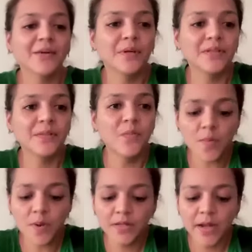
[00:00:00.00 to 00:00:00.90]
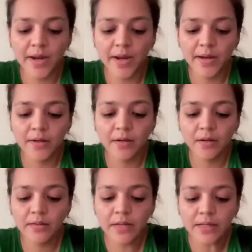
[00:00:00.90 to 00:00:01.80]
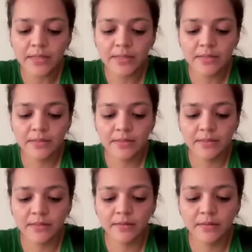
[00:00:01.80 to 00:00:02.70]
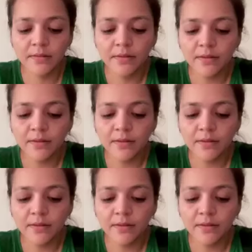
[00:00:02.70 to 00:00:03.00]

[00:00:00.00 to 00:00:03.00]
but the moment I recognize the